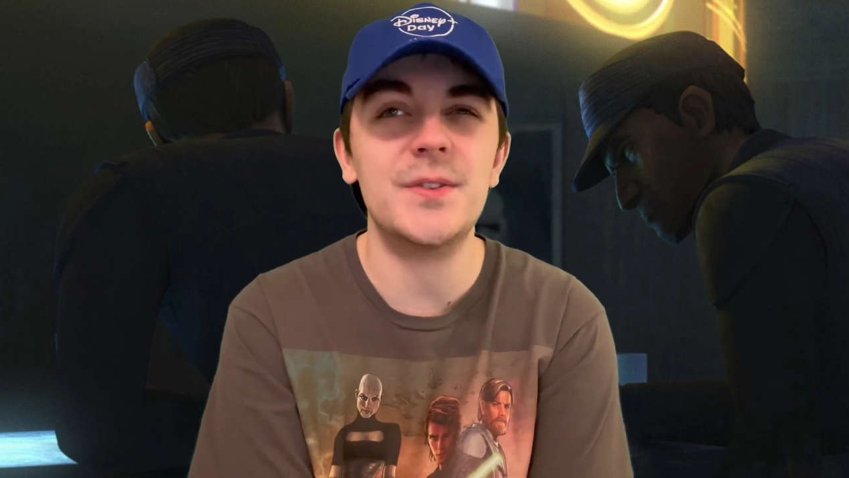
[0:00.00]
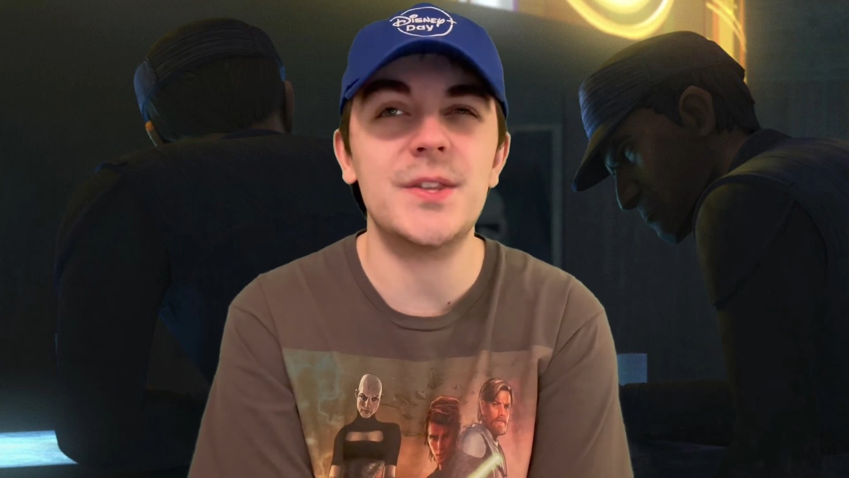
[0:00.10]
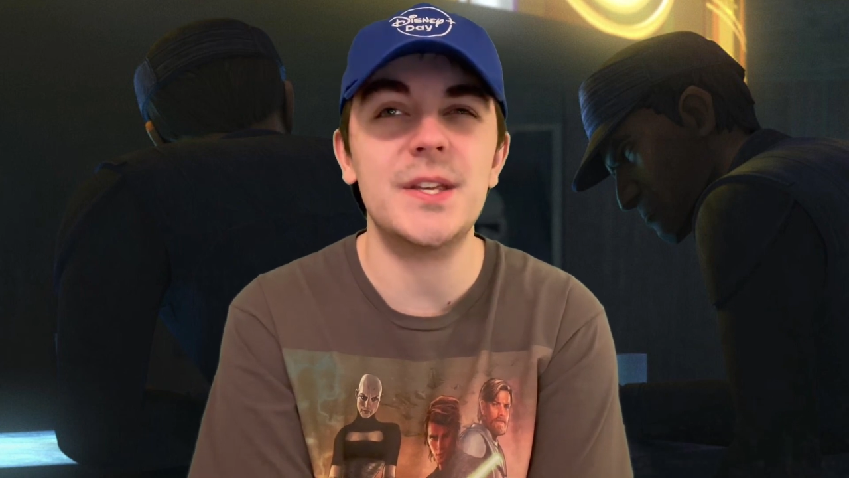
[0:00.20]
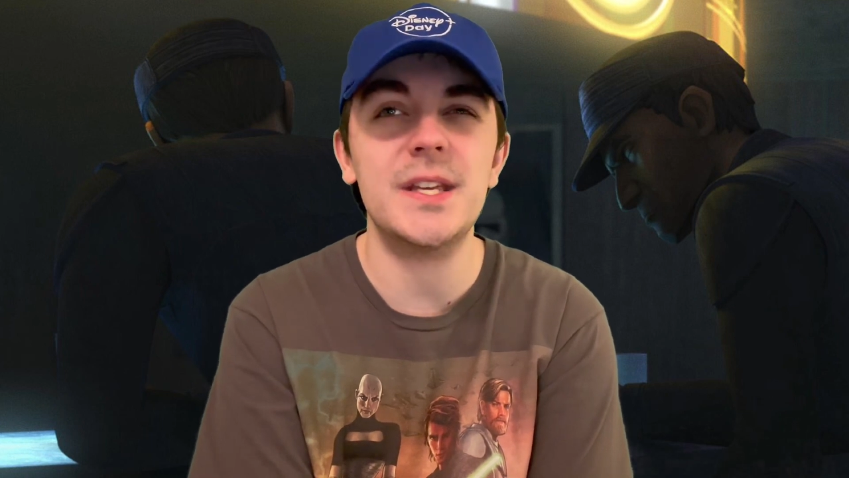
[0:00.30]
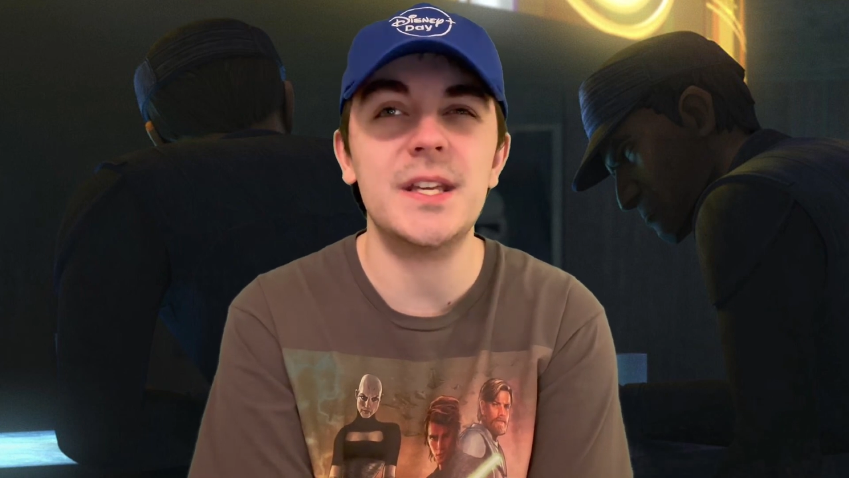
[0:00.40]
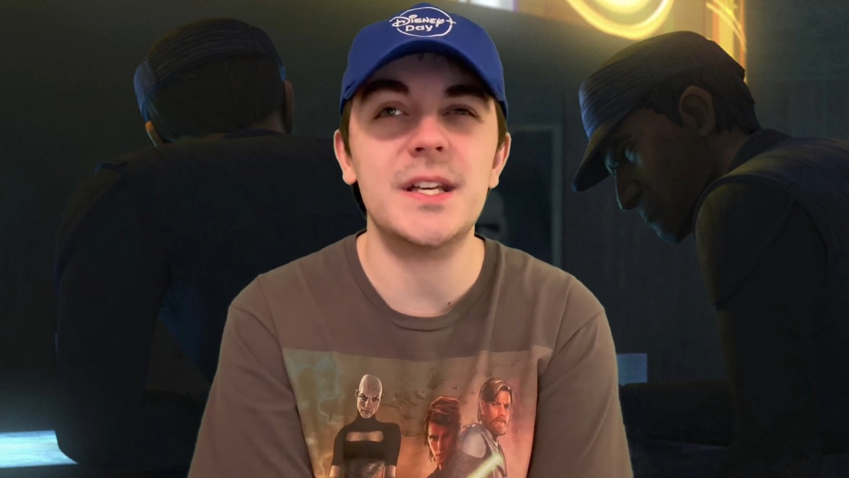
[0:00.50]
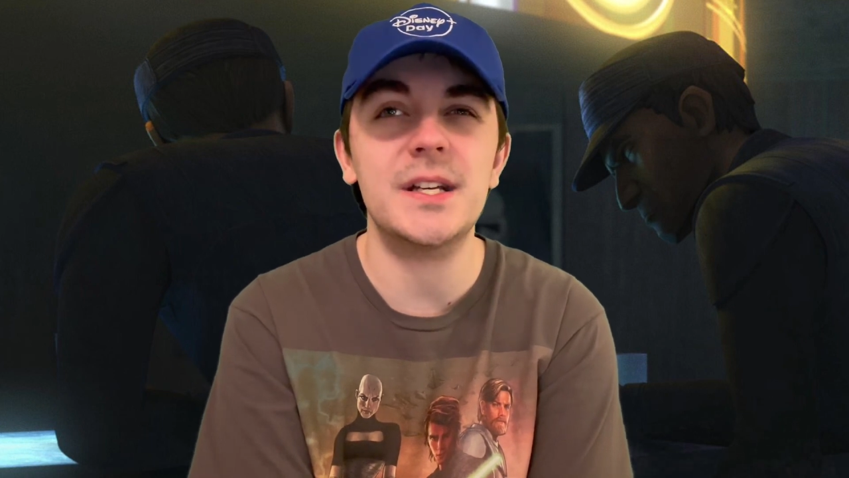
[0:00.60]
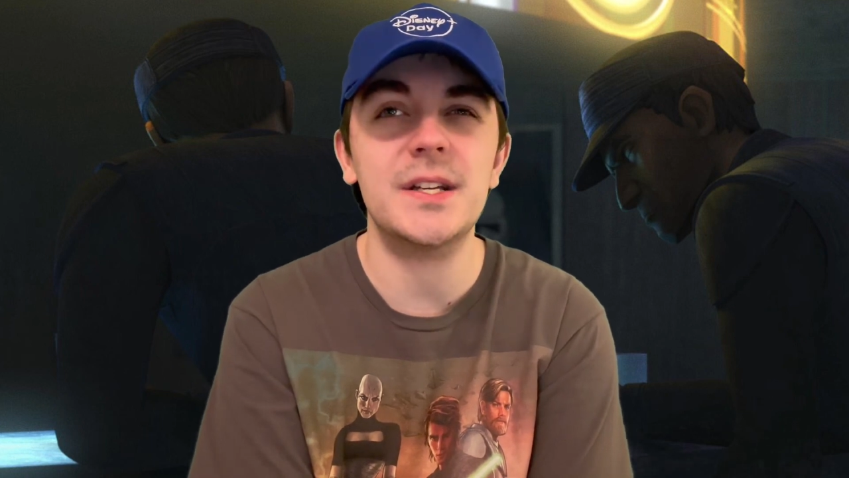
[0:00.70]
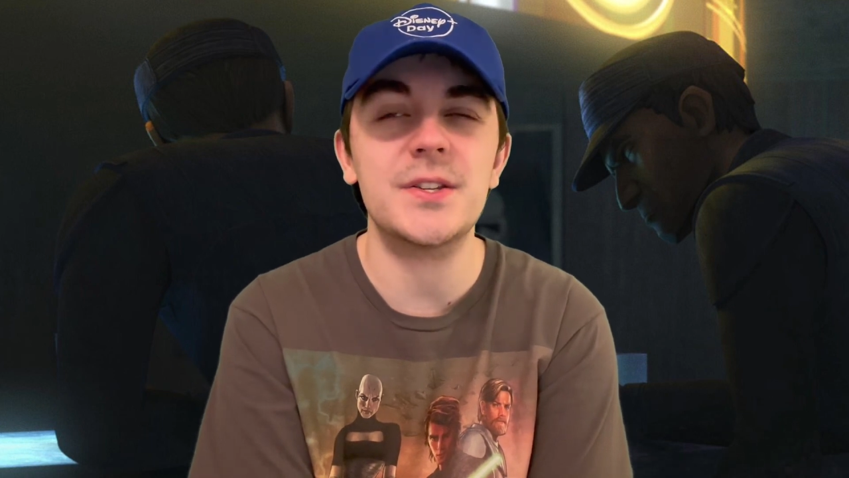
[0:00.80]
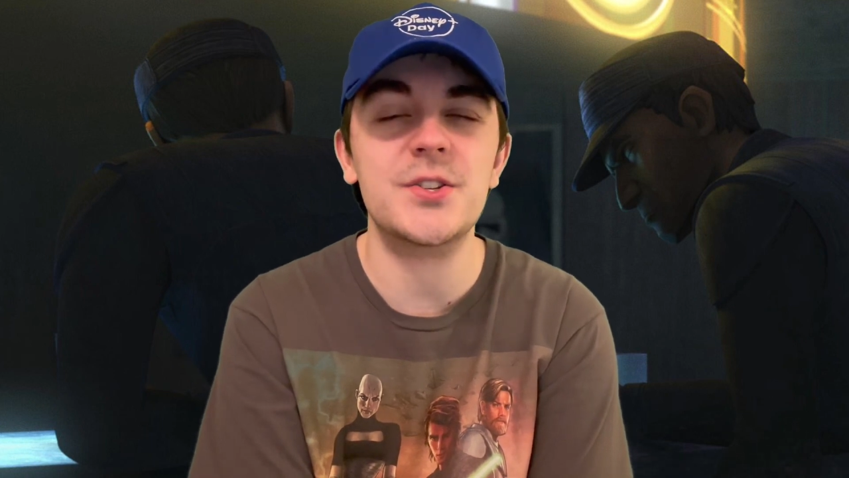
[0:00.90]
the
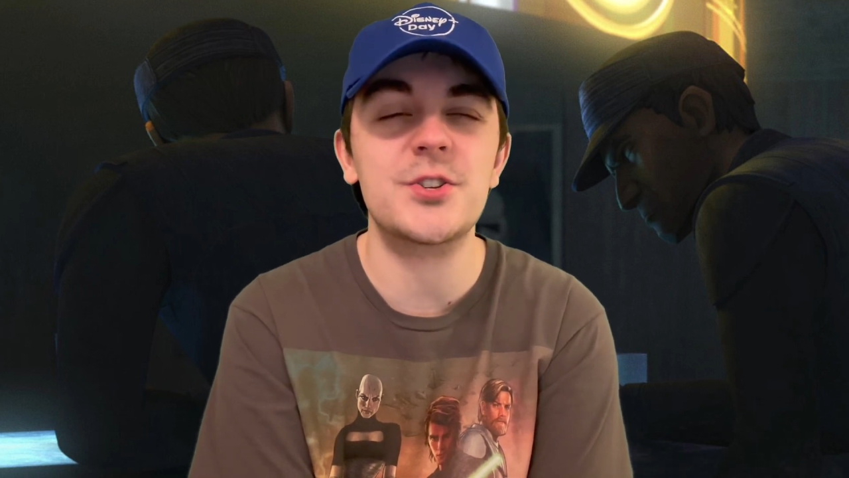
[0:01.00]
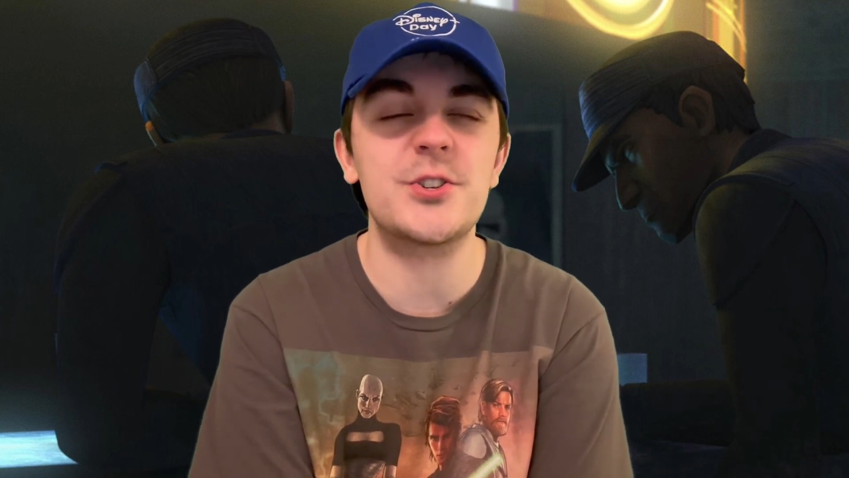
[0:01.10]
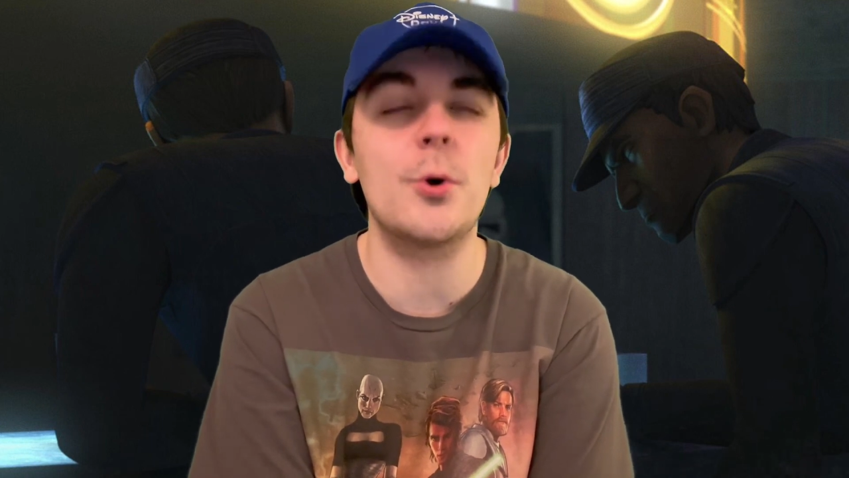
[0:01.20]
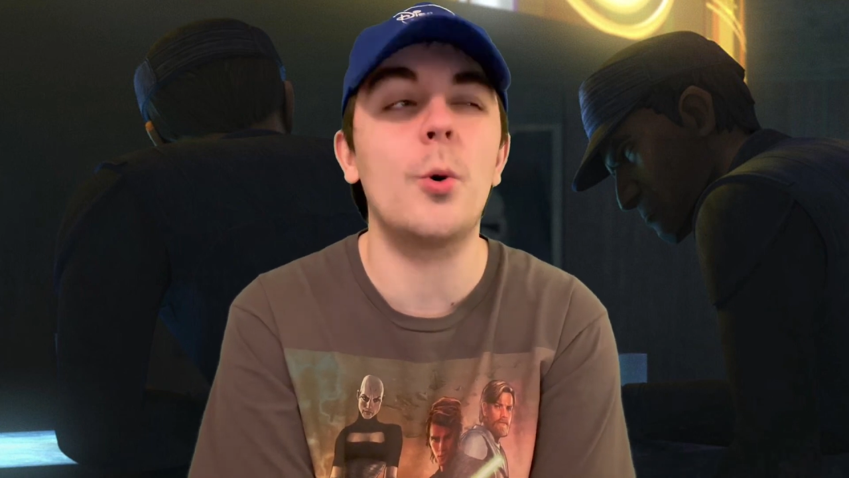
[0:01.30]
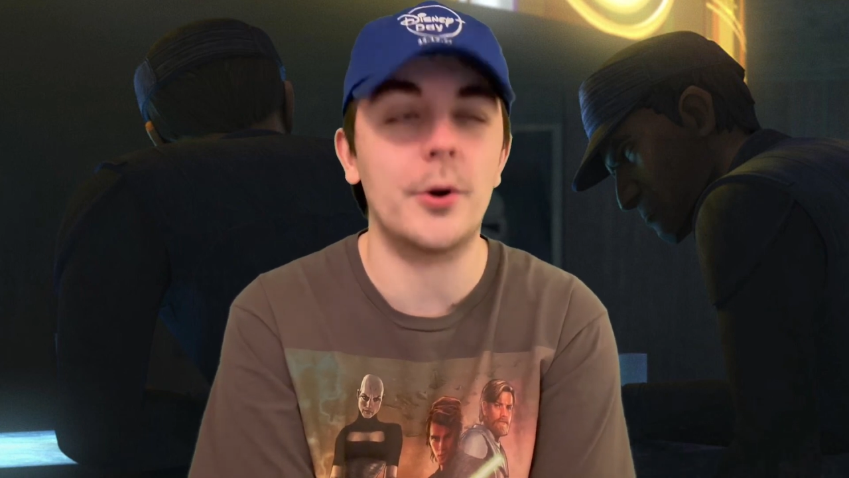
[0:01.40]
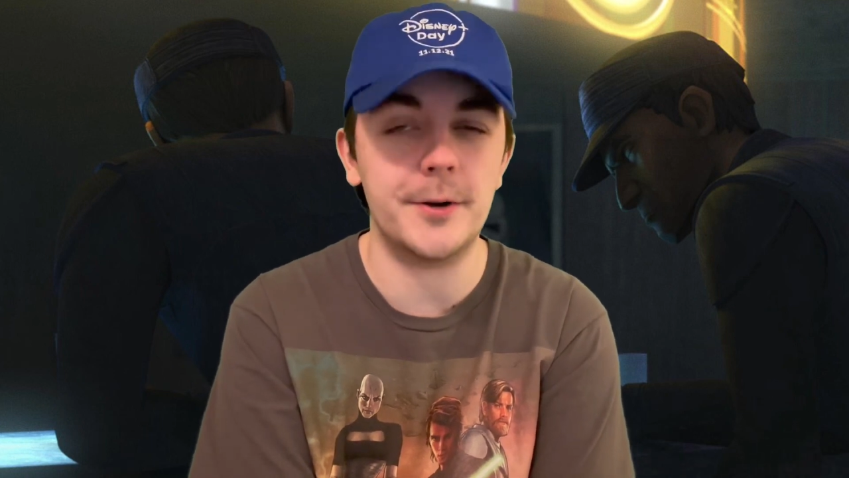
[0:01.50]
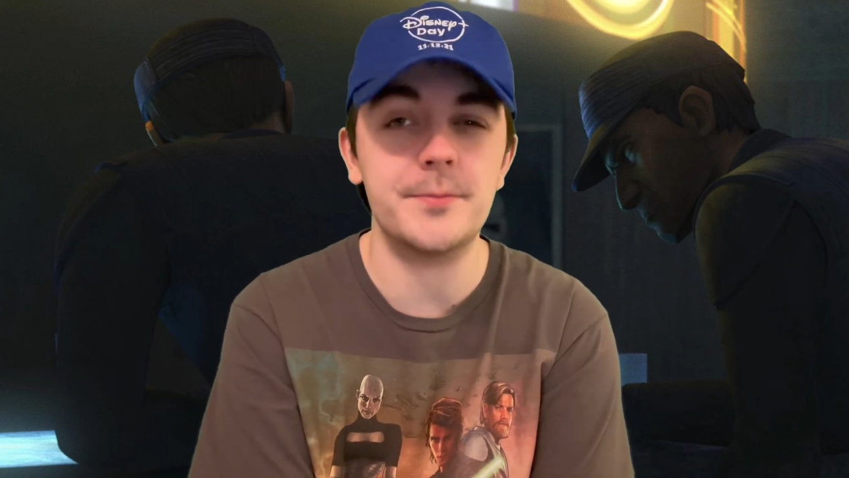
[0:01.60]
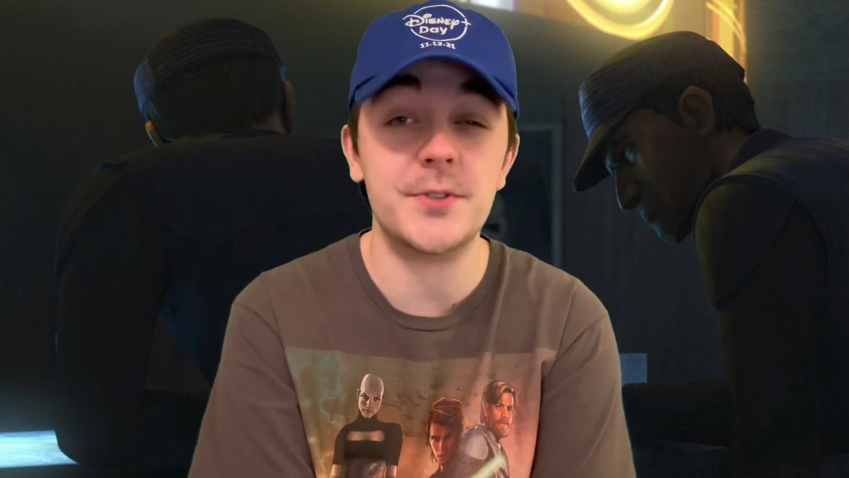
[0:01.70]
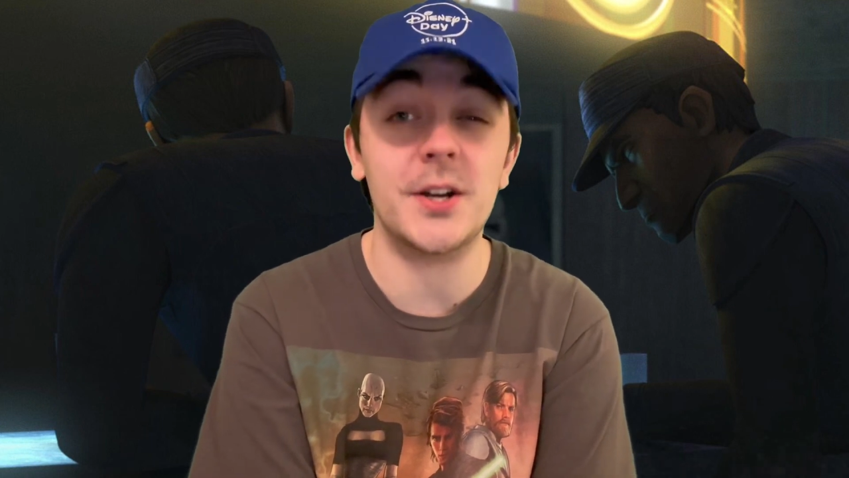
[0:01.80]
uh, storms